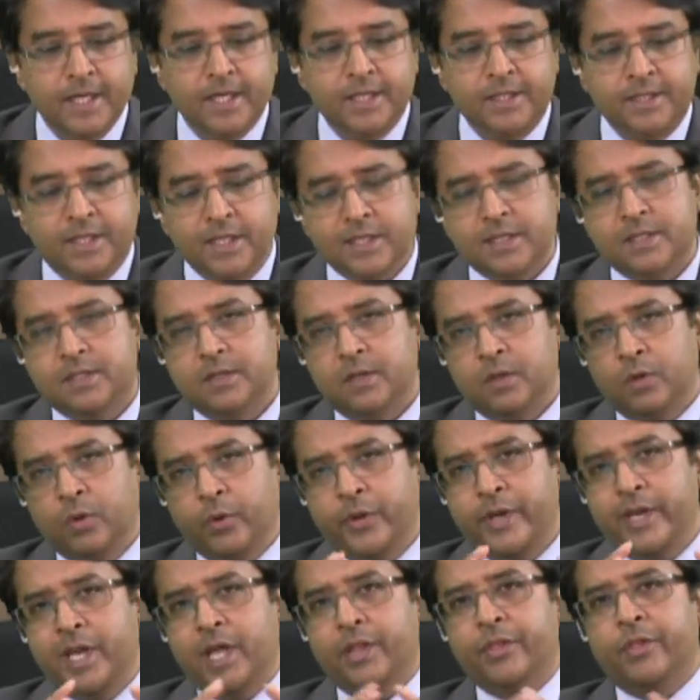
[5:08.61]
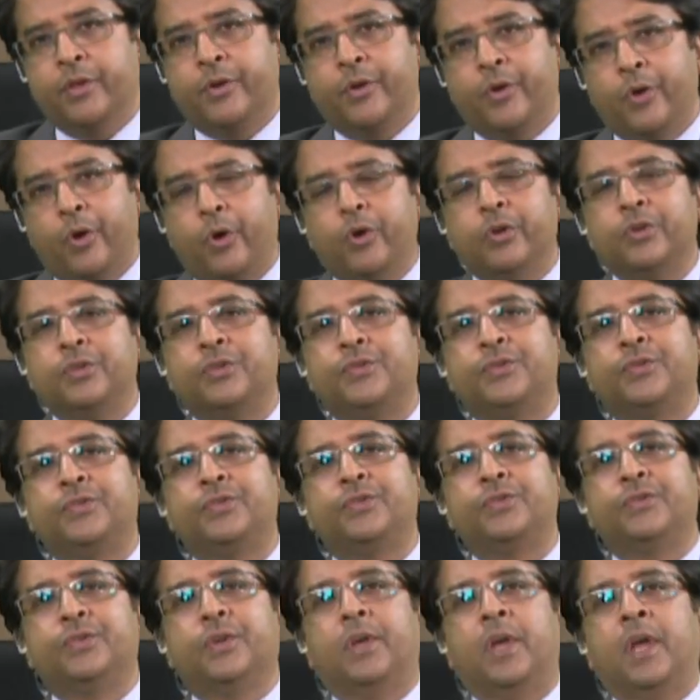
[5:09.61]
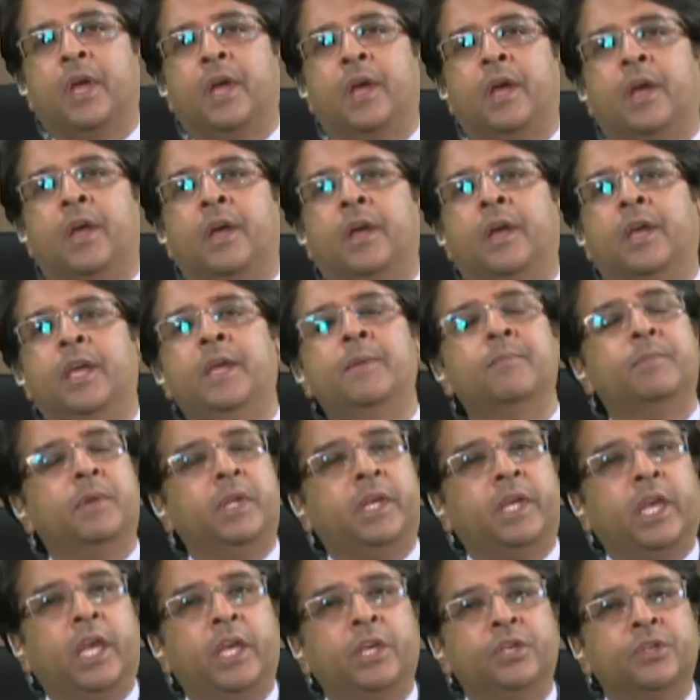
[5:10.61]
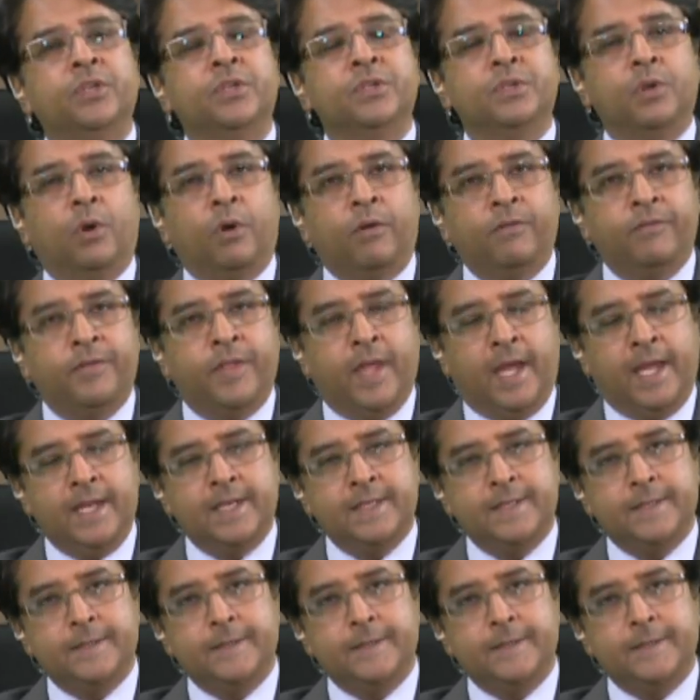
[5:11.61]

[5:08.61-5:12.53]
Just looking at the costs implications of that,